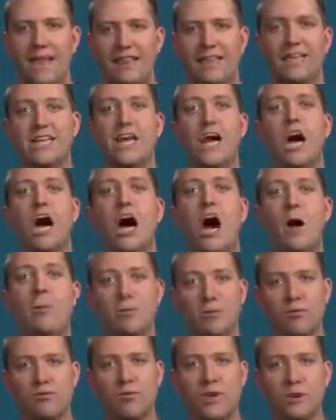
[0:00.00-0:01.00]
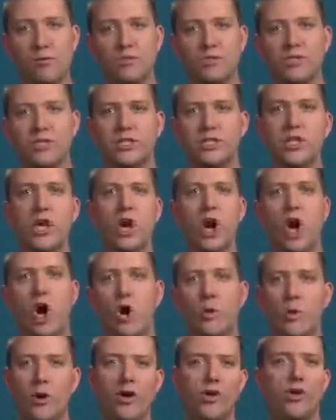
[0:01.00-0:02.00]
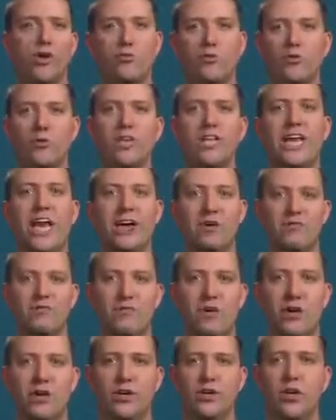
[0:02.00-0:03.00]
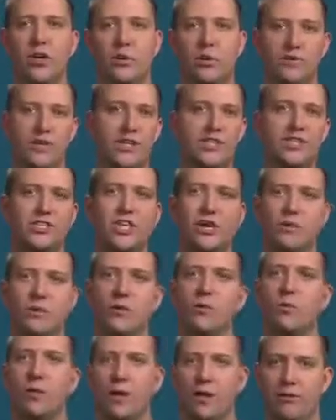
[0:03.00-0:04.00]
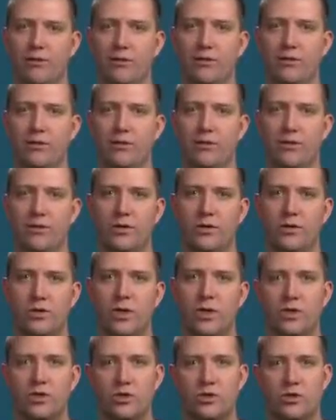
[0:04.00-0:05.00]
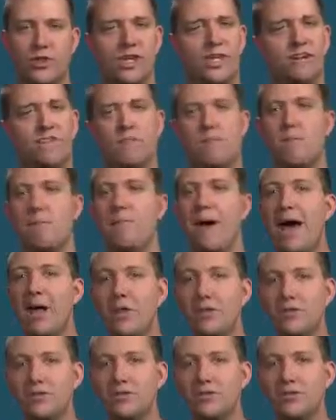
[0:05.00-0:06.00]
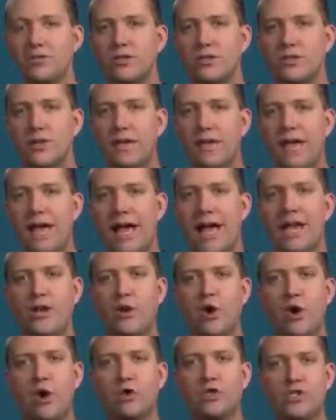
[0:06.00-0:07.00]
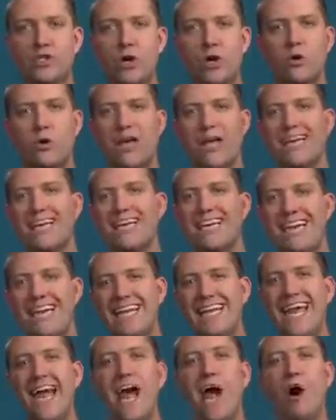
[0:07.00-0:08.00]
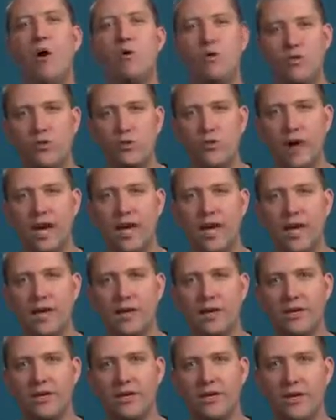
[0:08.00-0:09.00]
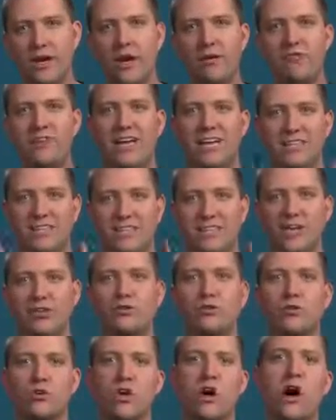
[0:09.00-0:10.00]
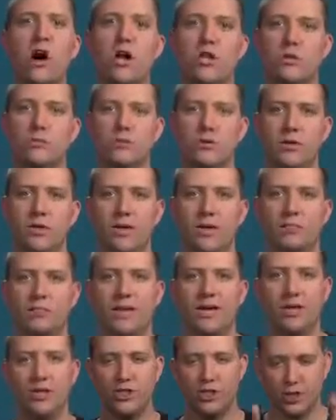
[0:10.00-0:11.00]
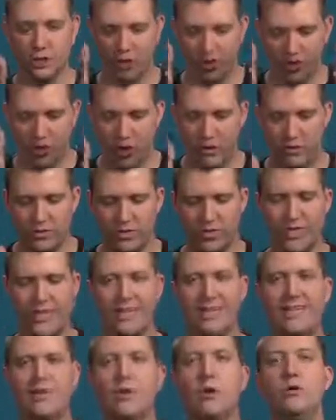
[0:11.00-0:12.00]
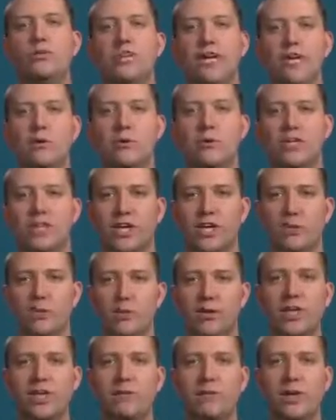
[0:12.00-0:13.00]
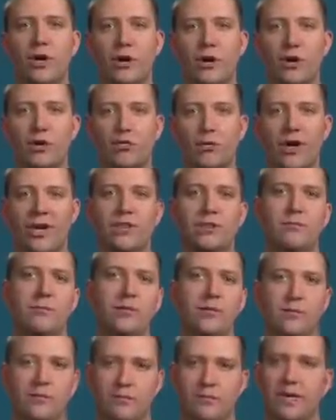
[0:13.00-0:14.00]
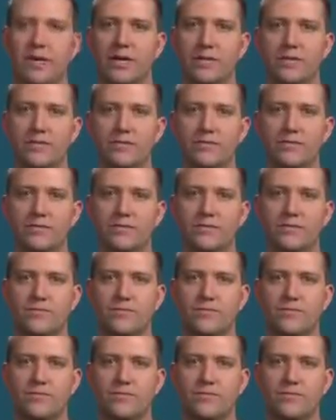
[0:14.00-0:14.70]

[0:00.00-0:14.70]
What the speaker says: And then the upper frequencies are where you can really have fun with that stereo width. So think of balance and also getting out of the way of that central column, making sure that those elements can really be heard right in the middle of the mix.